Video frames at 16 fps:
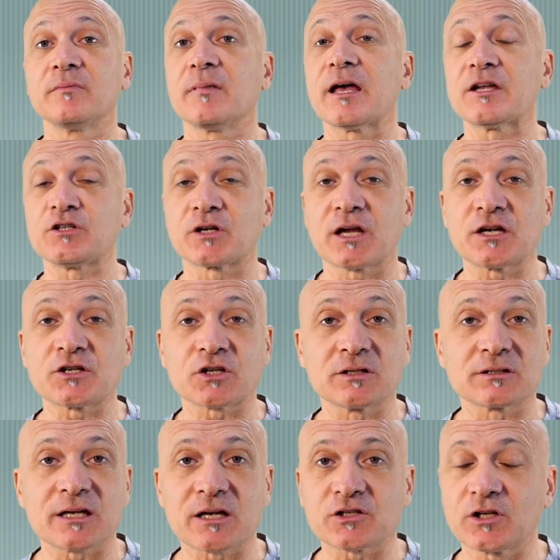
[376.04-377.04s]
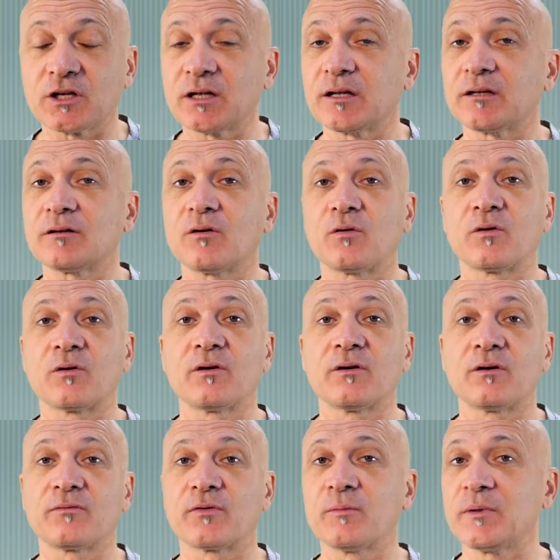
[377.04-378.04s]
education session,
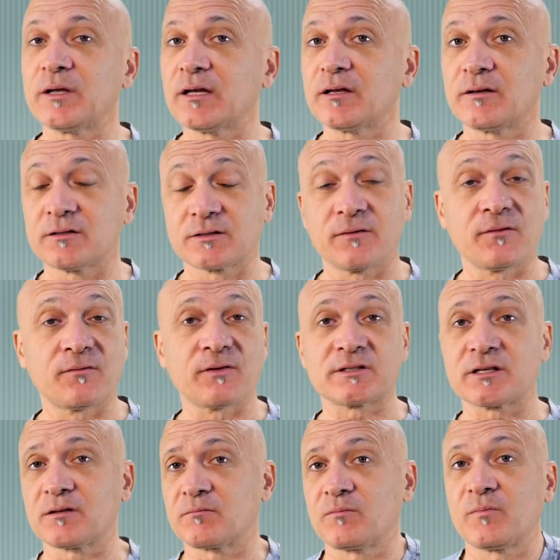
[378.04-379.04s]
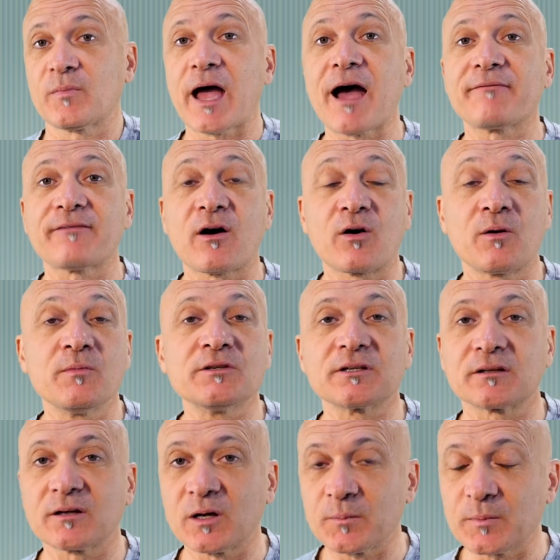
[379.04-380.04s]
or for me, if it's a half-hour
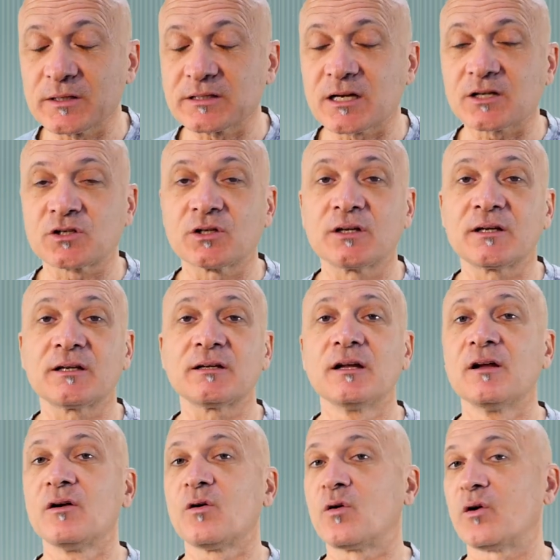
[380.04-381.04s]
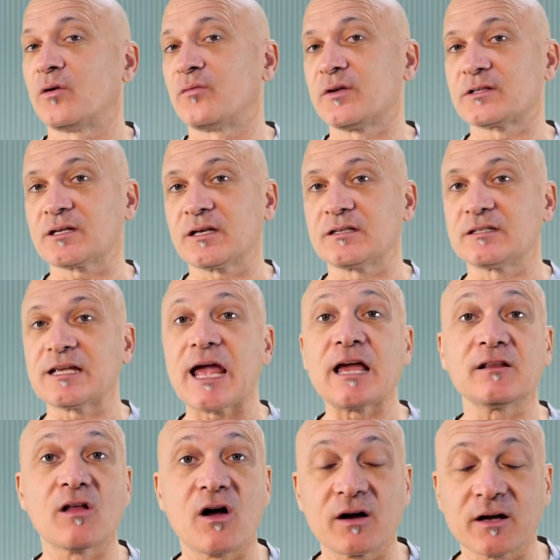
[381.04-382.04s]
music therapy session, or if it's a
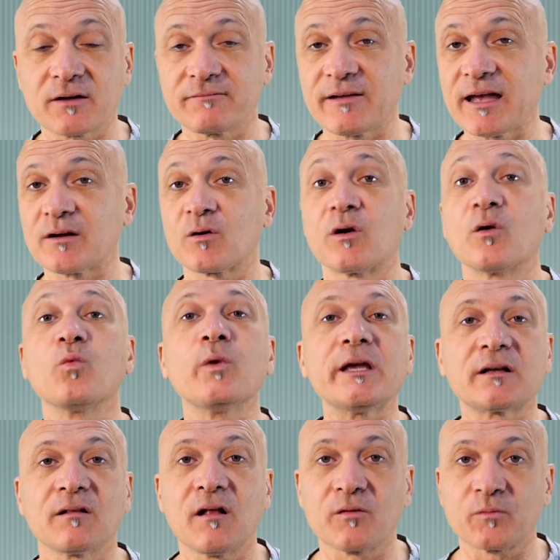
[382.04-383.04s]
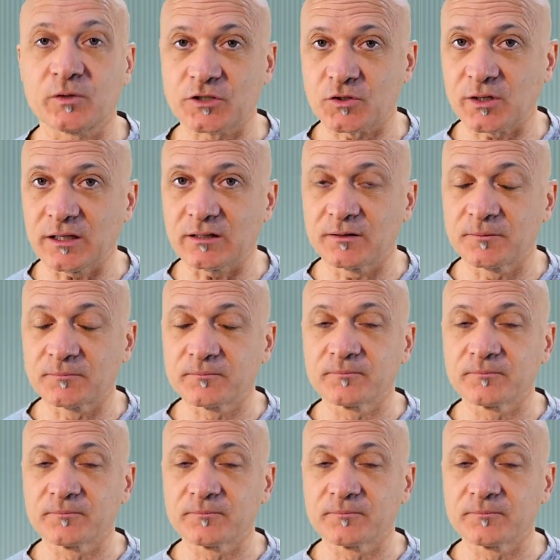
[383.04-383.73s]
day-long event or a week-long retreat.